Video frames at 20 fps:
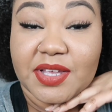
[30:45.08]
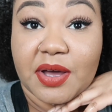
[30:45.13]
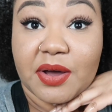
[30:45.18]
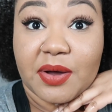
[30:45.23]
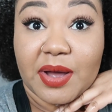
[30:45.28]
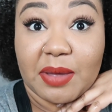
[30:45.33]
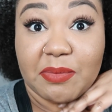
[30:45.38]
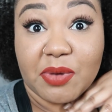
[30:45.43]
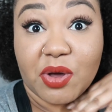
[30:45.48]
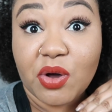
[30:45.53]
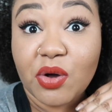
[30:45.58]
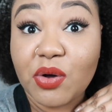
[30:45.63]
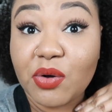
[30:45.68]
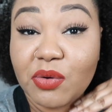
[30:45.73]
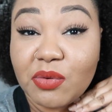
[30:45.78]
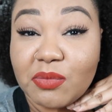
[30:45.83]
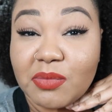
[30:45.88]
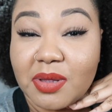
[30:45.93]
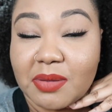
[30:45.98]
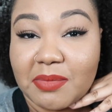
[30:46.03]
So I'm
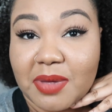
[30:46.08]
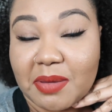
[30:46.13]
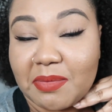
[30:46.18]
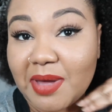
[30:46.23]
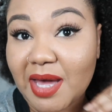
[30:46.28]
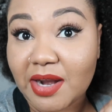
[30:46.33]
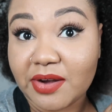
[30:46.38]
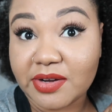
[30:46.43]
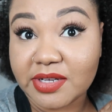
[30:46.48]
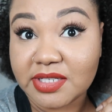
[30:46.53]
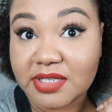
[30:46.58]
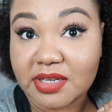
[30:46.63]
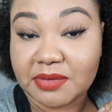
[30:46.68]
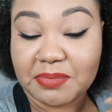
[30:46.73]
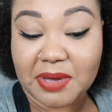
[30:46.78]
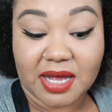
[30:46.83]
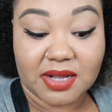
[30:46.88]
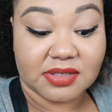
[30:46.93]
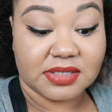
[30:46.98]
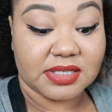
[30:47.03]
home, my battery's
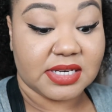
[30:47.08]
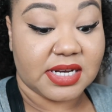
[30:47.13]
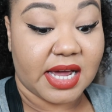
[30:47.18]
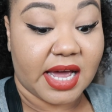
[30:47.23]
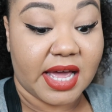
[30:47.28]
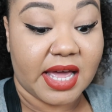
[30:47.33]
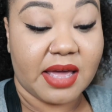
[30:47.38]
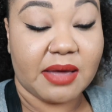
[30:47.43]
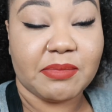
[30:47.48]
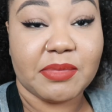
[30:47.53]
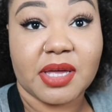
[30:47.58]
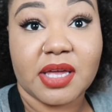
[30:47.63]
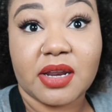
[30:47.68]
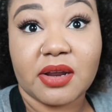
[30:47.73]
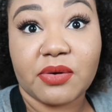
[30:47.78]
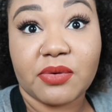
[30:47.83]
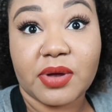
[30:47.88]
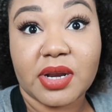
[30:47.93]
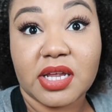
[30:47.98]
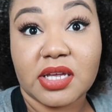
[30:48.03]
about to die. I'm
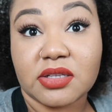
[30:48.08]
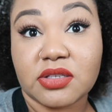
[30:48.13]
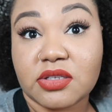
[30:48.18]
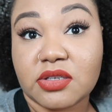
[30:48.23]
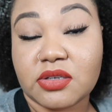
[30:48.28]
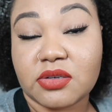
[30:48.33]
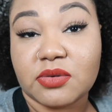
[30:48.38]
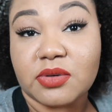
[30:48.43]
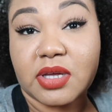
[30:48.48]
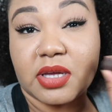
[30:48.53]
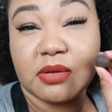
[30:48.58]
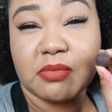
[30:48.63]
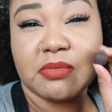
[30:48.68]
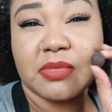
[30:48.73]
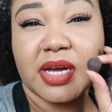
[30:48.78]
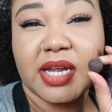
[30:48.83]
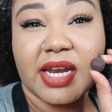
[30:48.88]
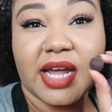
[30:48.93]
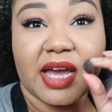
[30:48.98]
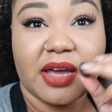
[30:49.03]
getting ready to
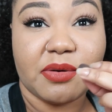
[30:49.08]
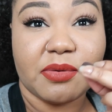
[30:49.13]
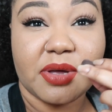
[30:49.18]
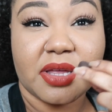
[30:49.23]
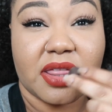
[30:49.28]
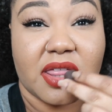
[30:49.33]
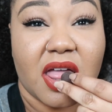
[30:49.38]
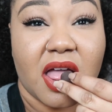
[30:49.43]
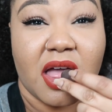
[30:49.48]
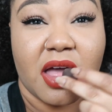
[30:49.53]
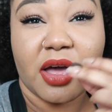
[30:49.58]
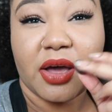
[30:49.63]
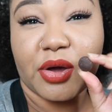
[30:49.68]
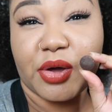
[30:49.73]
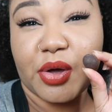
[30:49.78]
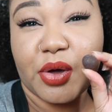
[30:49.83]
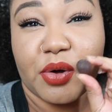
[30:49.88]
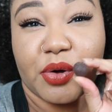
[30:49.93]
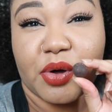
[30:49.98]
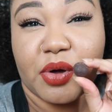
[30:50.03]
end my night with
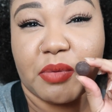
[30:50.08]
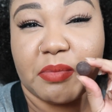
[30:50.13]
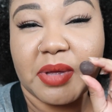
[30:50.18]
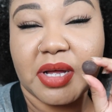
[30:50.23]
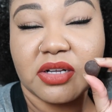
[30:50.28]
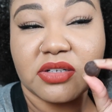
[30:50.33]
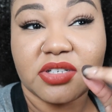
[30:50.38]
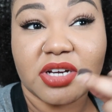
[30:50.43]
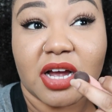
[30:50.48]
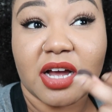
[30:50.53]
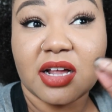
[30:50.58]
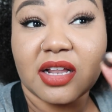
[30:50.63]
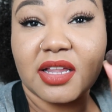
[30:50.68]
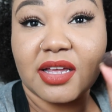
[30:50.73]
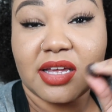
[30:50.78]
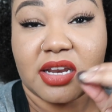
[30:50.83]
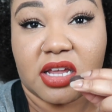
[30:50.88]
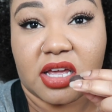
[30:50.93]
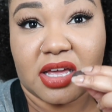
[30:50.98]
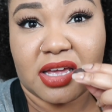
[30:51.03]
a cocoa melt
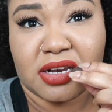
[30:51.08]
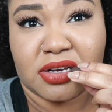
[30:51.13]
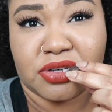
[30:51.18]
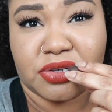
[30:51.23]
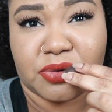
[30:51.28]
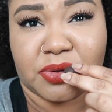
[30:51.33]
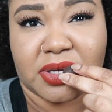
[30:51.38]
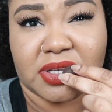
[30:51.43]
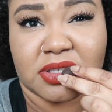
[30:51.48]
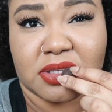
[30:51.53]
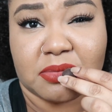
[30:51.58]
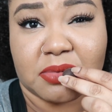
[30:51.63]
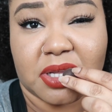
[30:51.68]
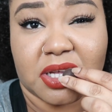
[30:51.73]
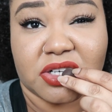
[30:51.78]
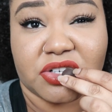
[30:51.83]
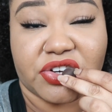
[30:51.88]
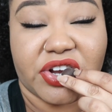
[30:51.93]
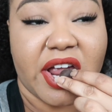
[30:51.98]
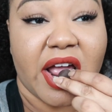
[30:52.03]
chocolate and doing some
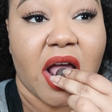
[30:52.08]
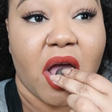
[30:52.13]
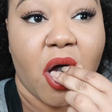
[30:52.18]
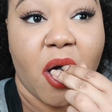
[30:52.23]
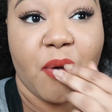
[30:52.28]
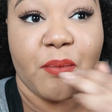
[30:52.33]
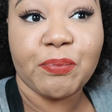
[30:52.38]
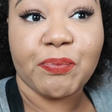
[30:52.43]
laundry.